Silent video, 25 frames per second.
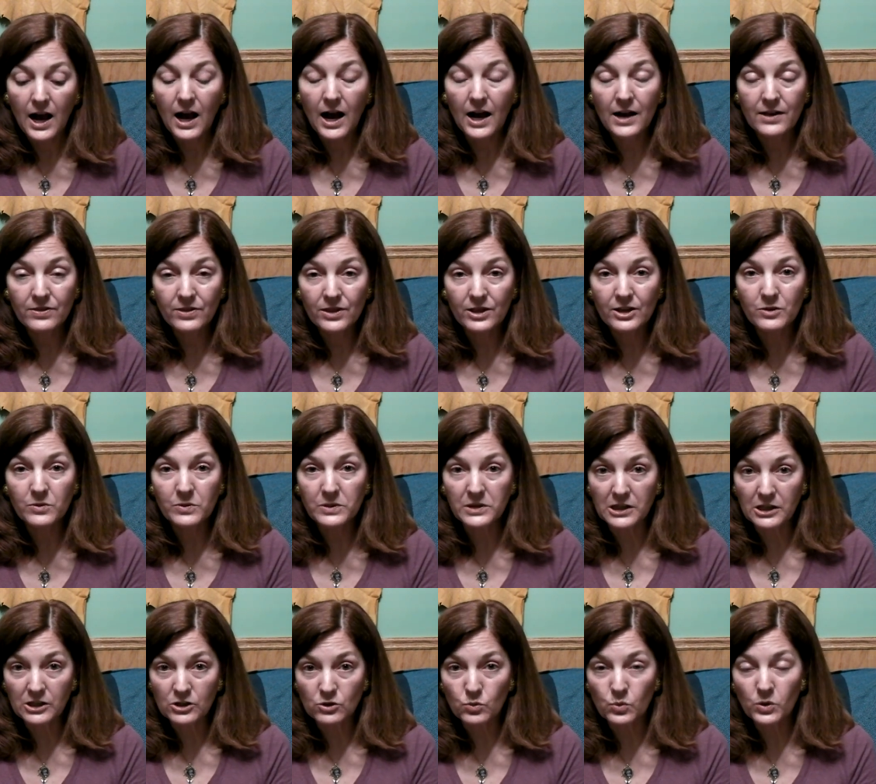I think we
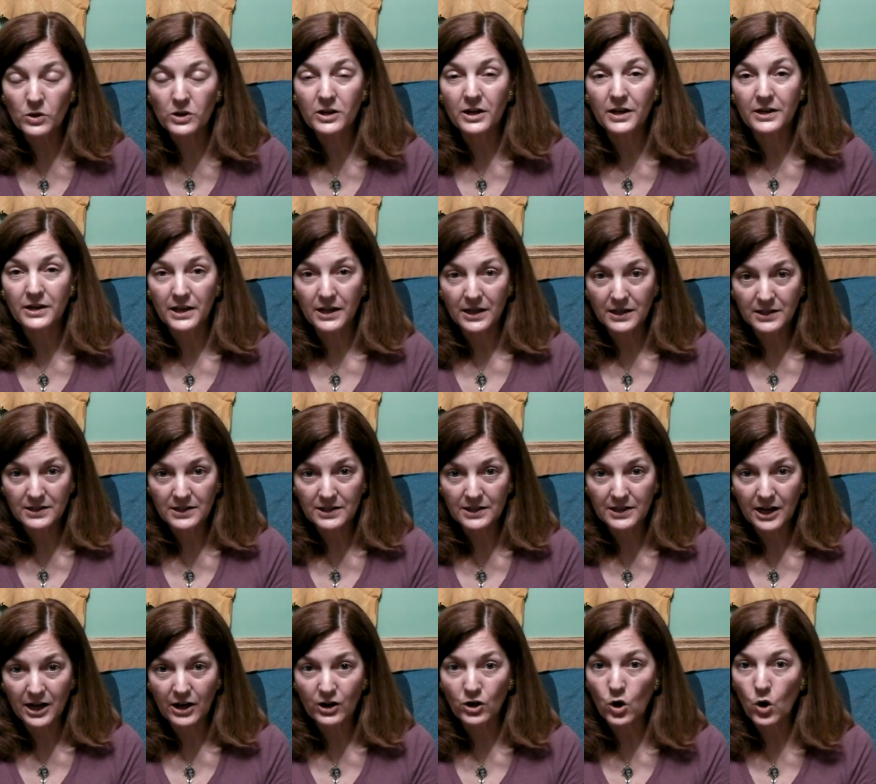need to work on
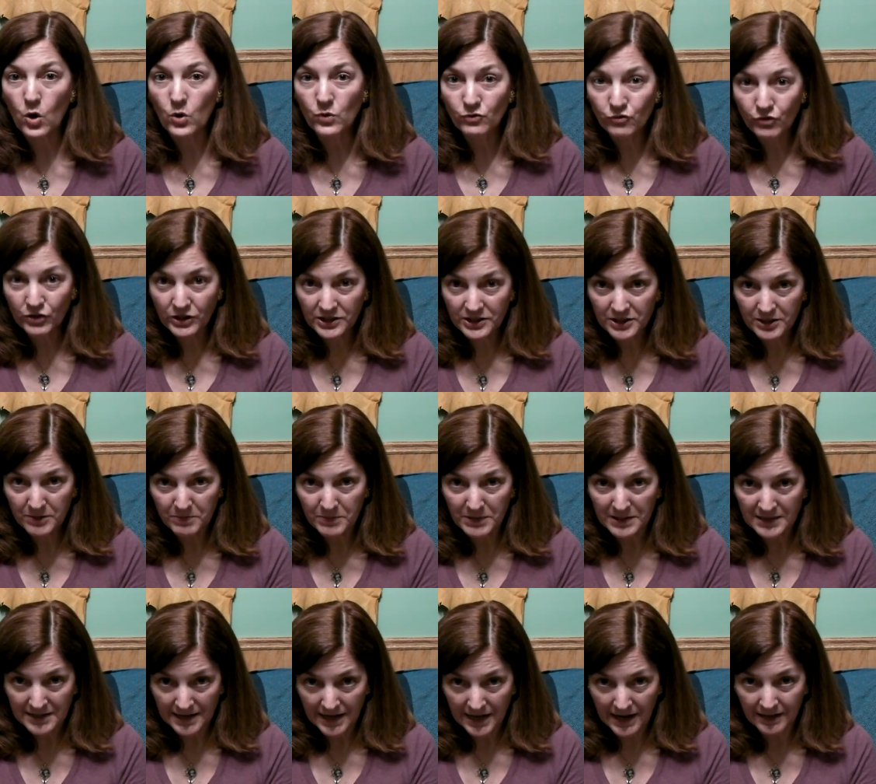ending our own victim
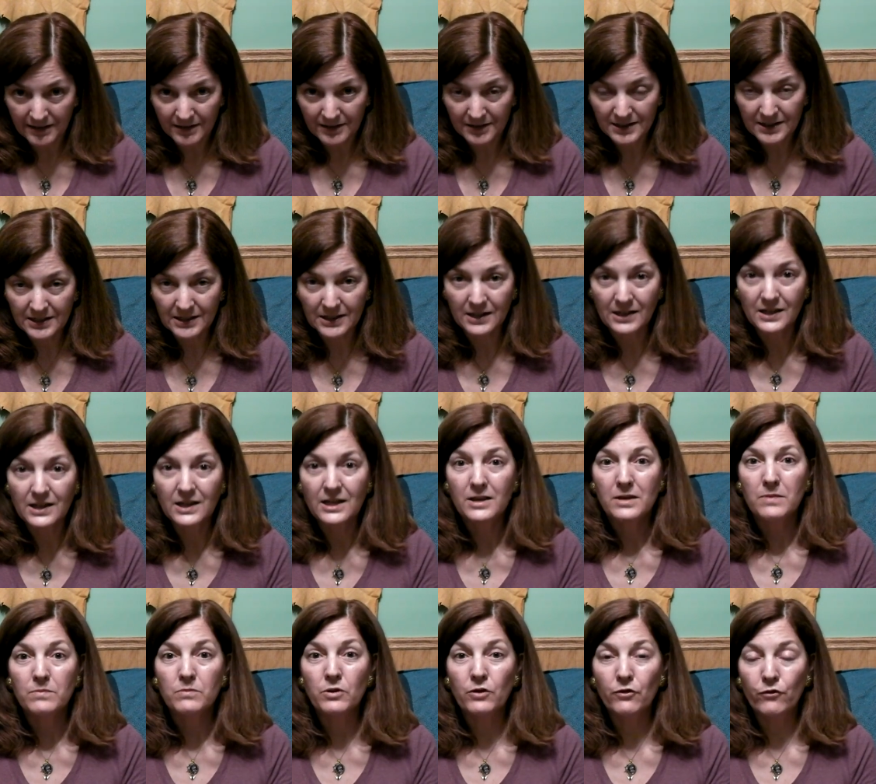mentality
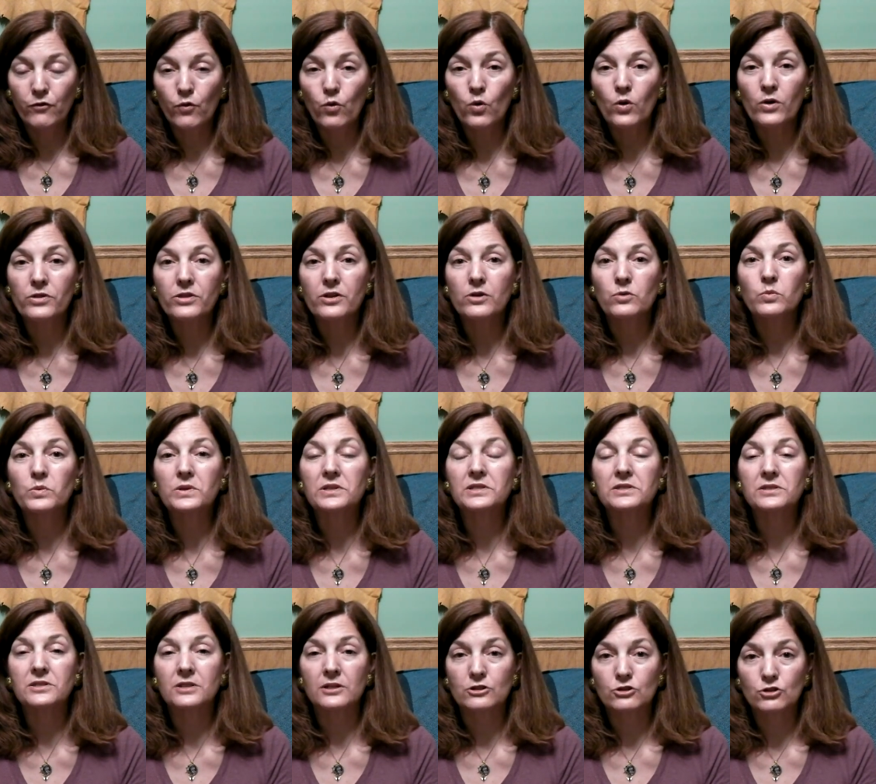before that we
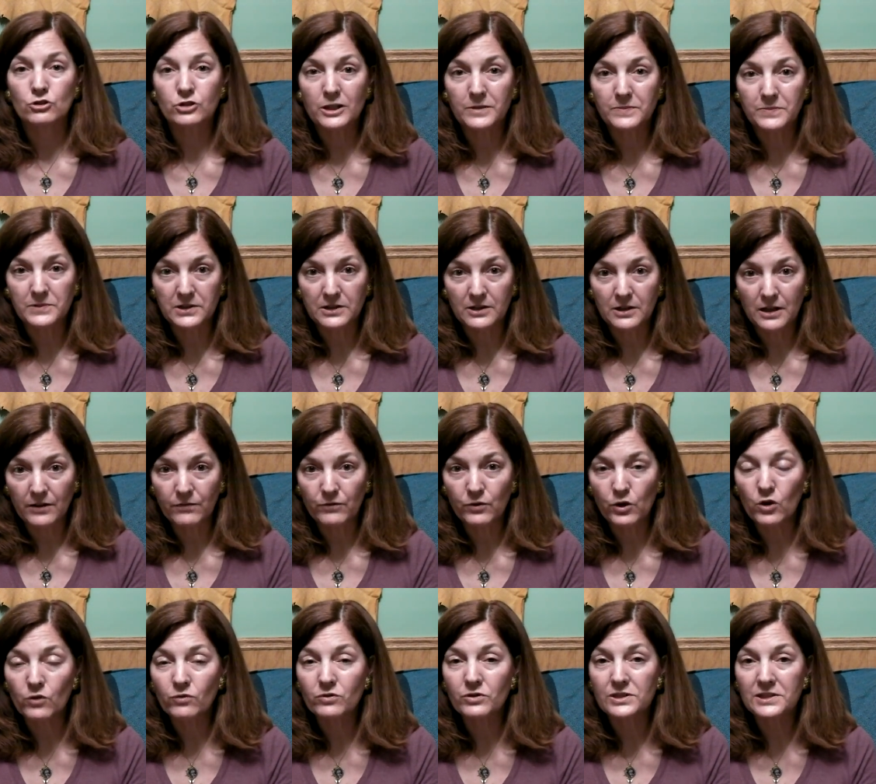start traipsing
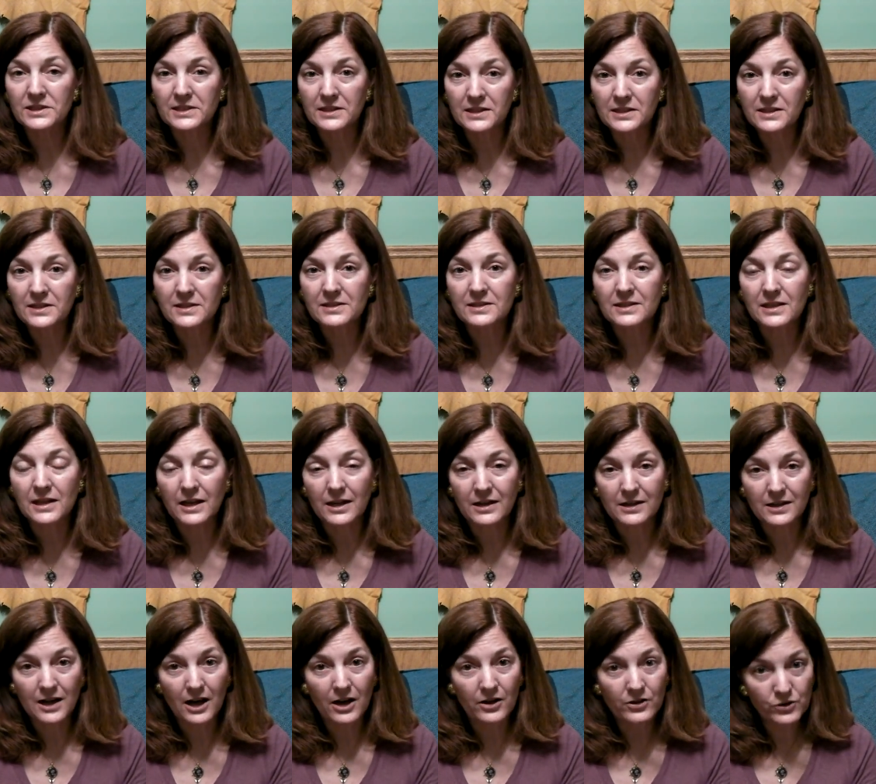off overseas to
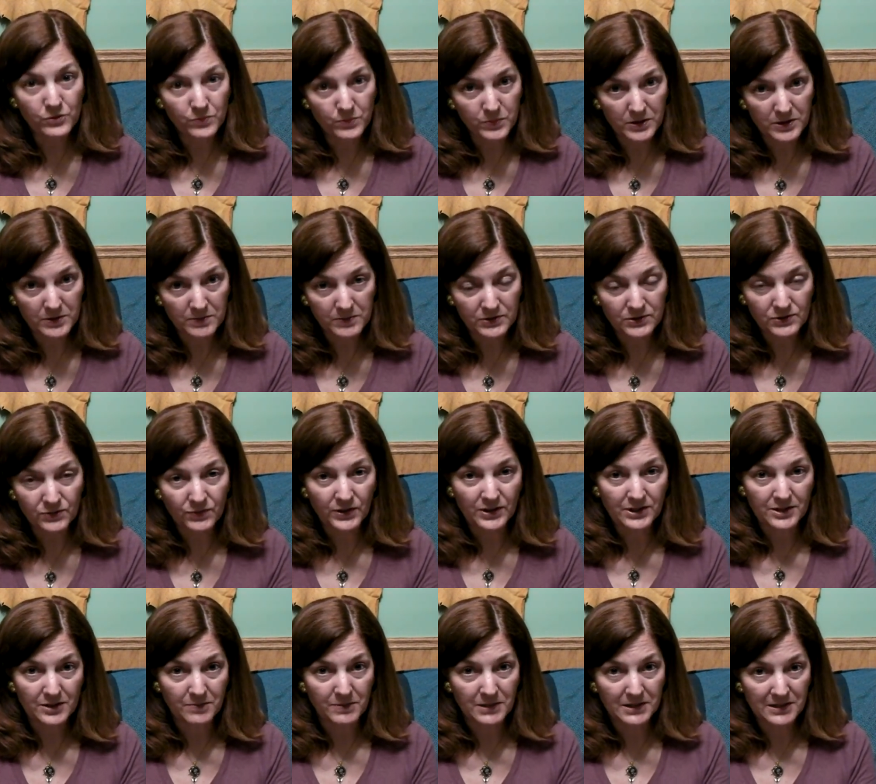end other people's
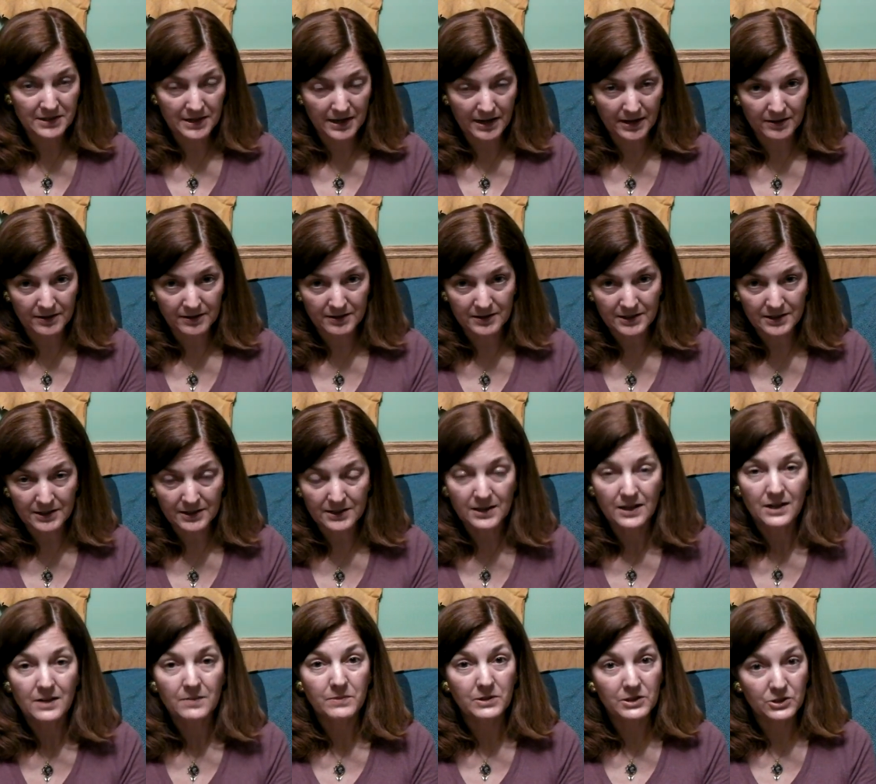victim
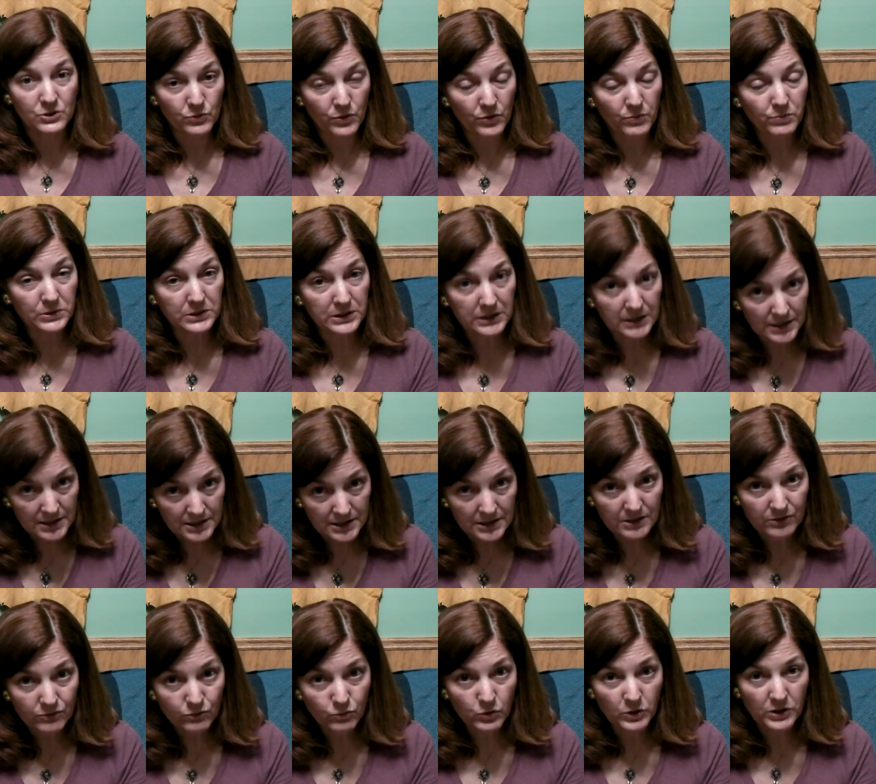mentalities, because we have
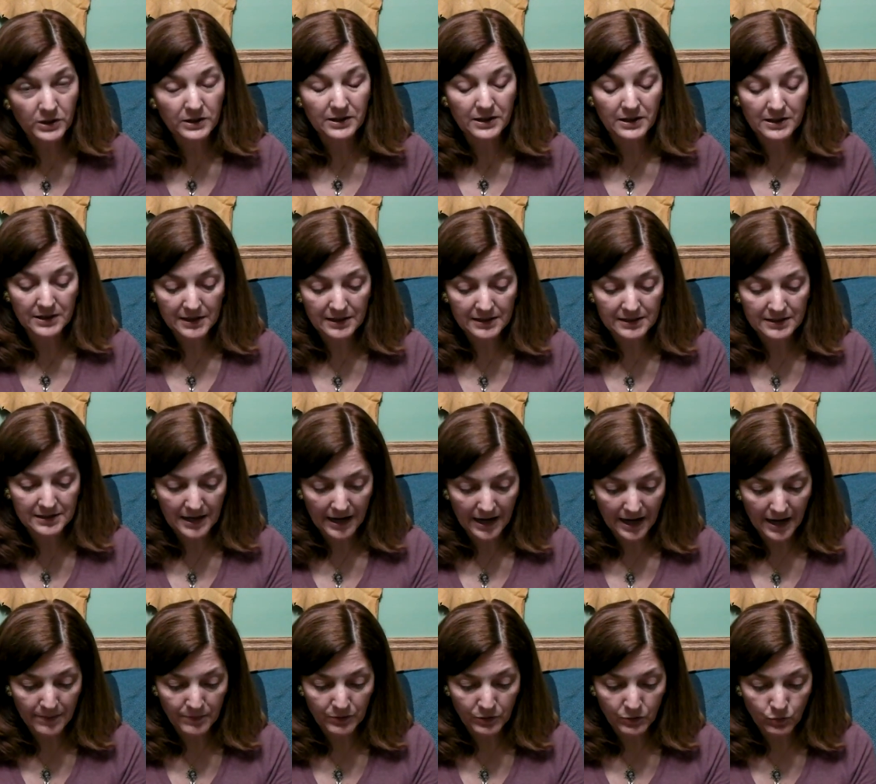plenty of work that needs to
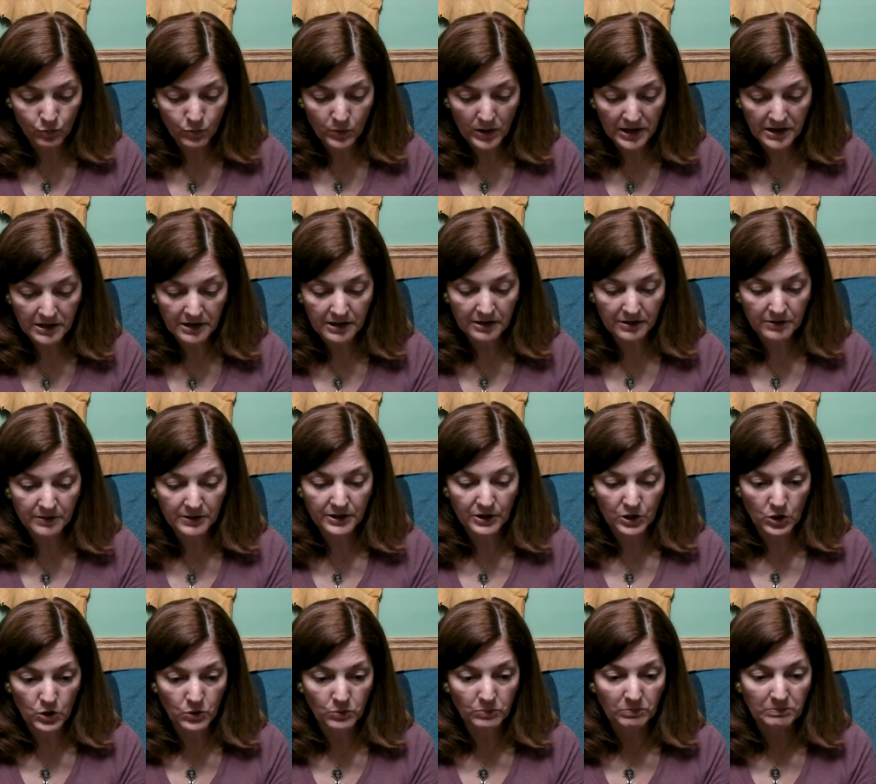happen right here
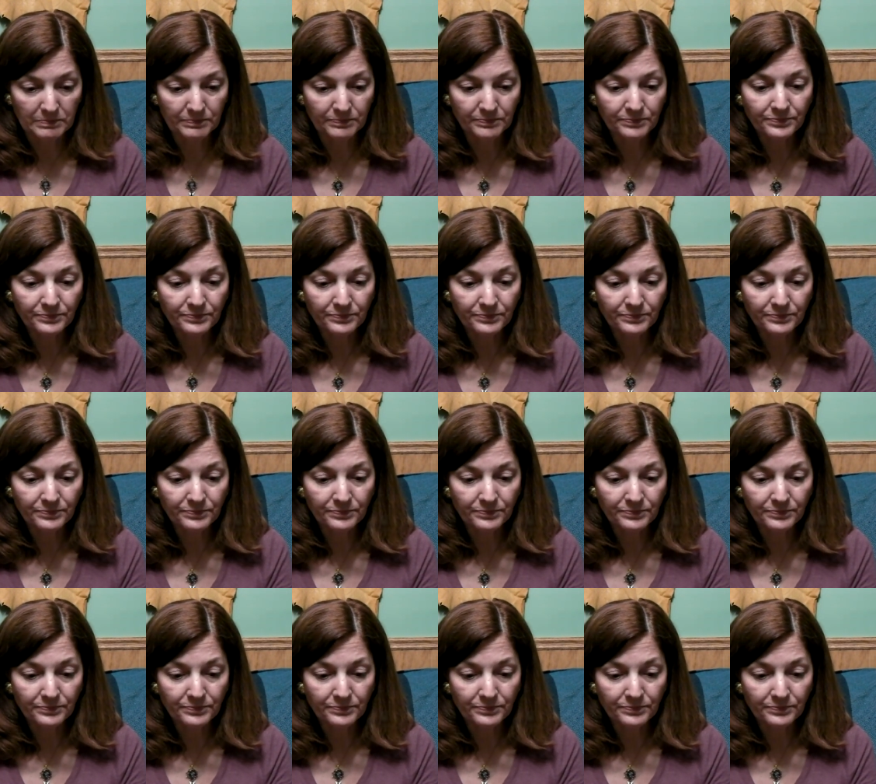at home.